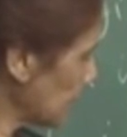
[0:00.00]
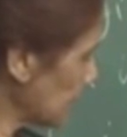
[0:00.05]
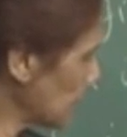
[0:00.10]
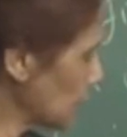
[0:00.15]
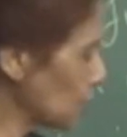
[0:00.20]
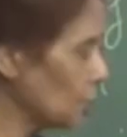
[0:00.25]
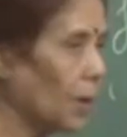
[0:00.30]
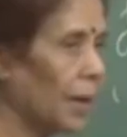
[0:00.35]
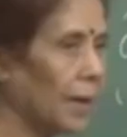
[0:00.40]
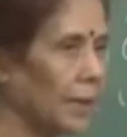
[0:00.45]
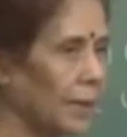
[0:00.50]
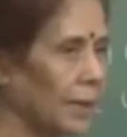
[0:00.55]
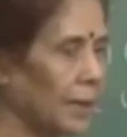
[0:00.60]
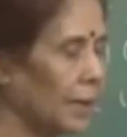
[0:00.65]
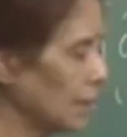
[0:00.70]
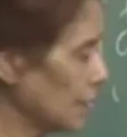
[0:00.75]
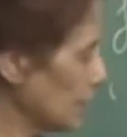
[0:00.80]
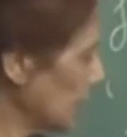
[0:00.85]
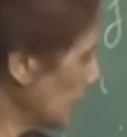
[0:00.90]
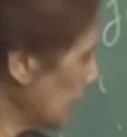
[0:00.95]
to i
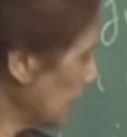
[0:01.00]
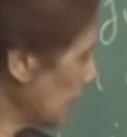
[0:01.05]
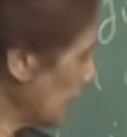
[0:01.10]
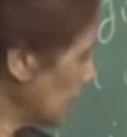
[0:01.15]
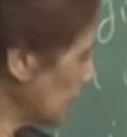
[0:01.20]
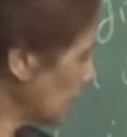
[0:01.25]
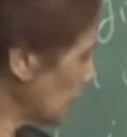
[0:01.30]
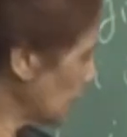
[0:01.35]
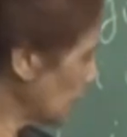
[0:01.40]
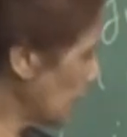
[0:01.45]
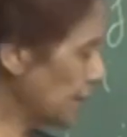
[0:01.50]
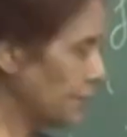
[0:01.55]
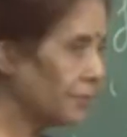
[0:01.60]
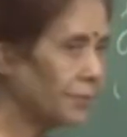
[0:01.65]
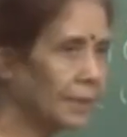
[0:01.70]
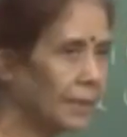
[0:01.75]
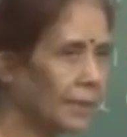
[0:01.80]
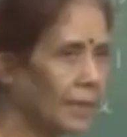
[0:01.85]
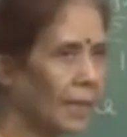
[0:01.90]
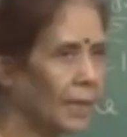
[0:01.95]
and so every
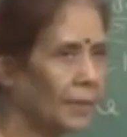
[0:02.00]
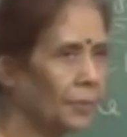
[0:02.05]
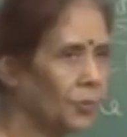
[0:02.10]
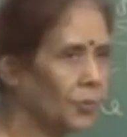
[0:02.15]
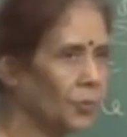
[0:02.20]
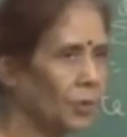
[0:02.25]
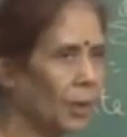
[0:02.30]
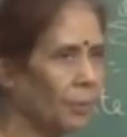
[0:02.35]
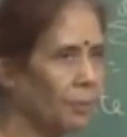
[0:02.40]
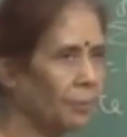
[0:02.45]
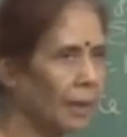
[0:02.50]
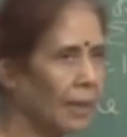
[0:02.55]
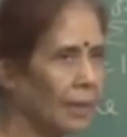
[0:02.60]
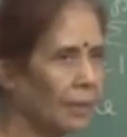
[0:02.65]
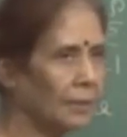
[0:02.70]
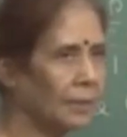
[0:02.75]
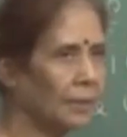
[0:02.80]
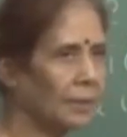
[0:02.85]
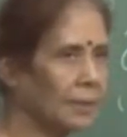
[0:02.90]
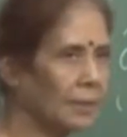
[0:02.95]
time you come back the
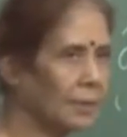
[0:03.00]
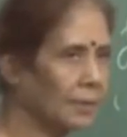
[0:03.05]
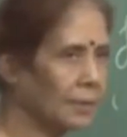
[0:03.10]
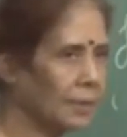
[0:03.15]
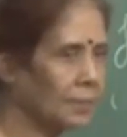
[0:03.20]
system